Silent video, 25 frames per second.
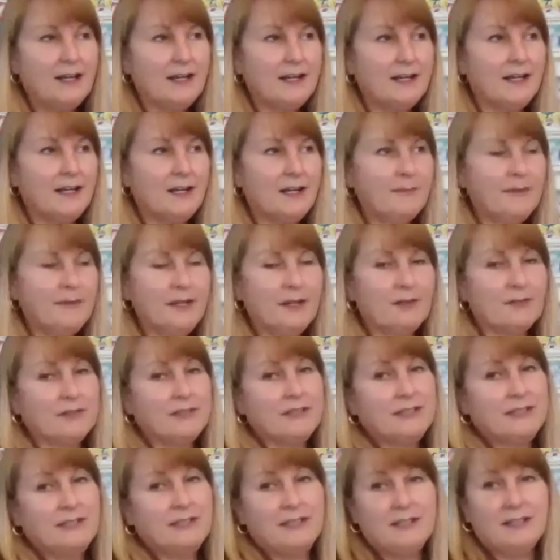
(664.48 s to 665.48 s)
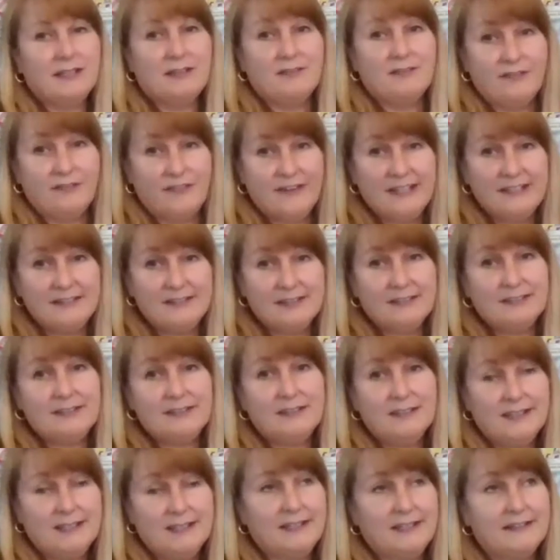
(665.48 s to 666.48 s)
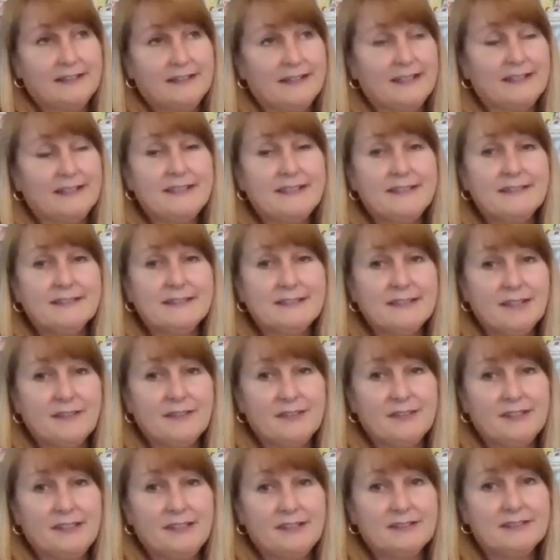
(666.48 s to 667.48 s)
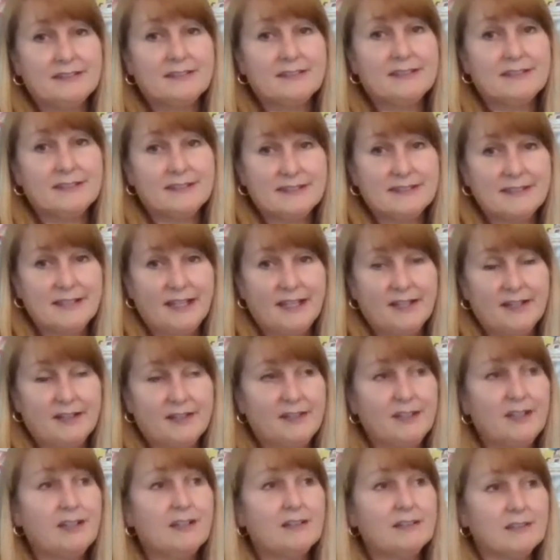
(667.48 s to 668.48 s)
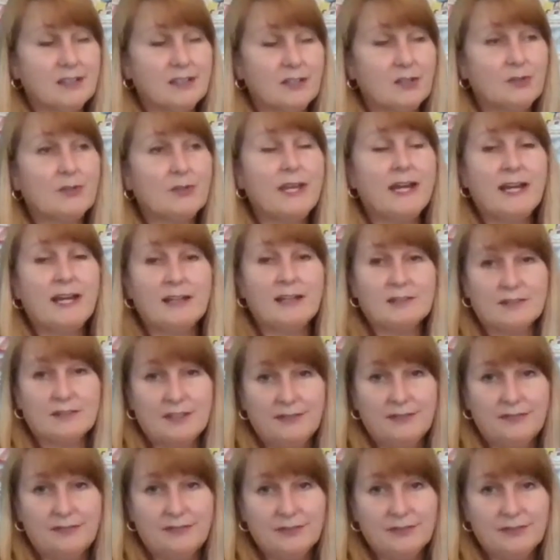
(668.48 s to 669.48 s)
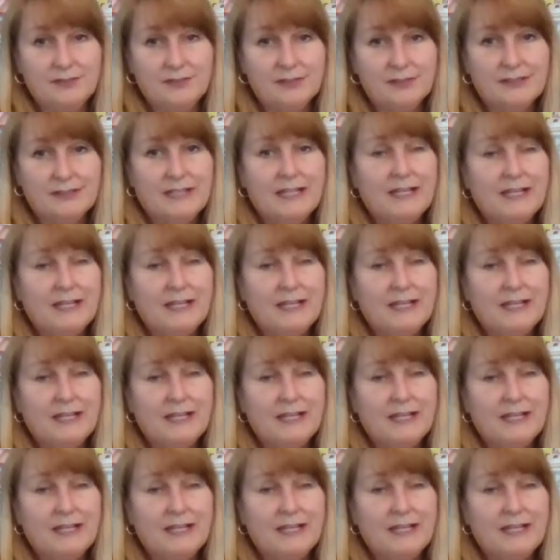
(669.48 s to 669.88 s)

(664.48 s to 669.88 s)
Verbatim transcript: Um, they're really invented in the 1970s to sell low calorie food.